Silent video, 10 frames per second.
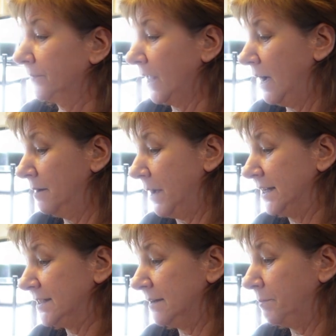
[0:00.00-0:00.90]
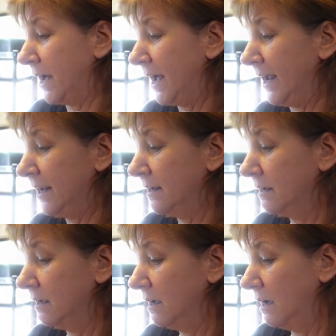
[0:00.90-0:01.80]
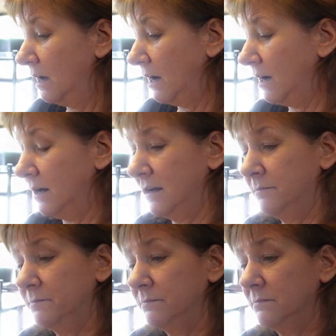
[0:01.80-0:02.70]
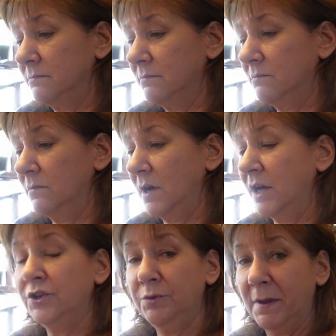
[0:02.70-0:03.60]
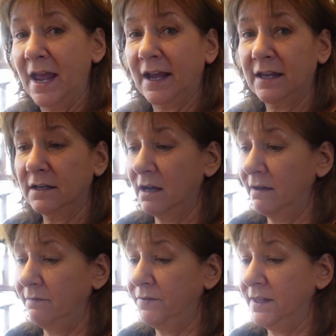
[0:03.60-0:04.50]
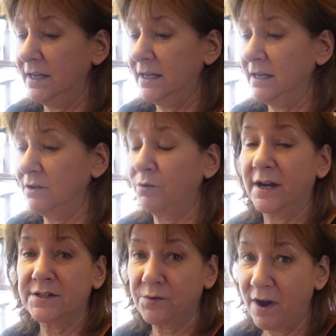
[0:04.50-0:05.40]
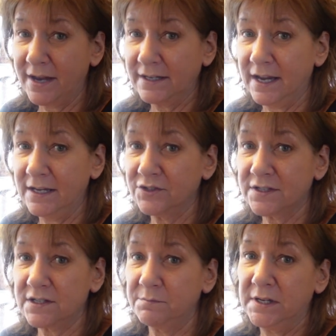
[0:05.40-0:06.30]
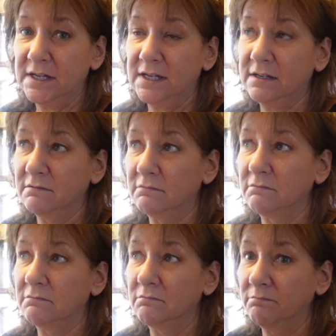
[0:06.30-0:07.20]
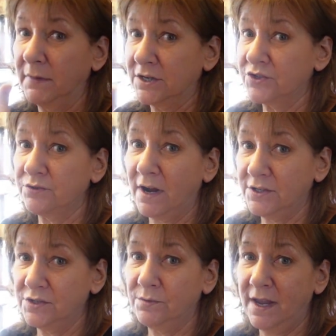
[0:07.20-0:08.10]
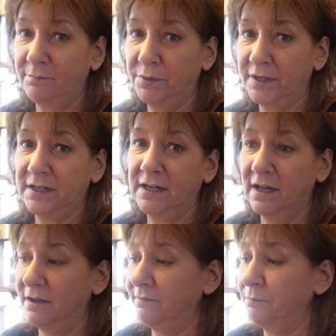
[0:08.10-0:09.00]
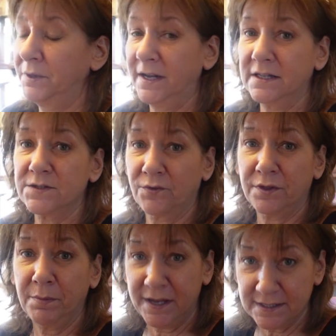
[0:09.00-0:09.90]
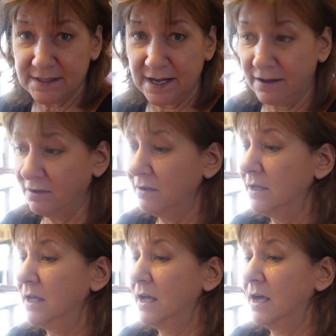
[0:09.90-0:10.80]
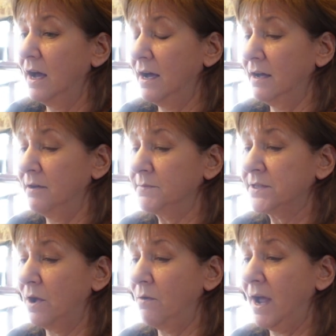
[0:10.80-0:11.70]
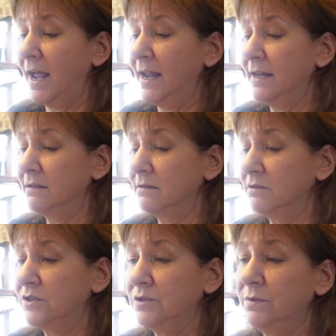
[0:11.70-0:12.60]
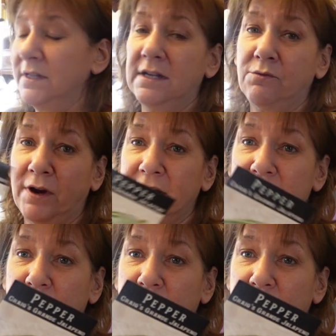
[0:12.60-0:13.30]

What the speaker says: I did buy a new packet of the Craig's Grande just to make sure I do have plenty of plants for the plant sale. So I do the Craig's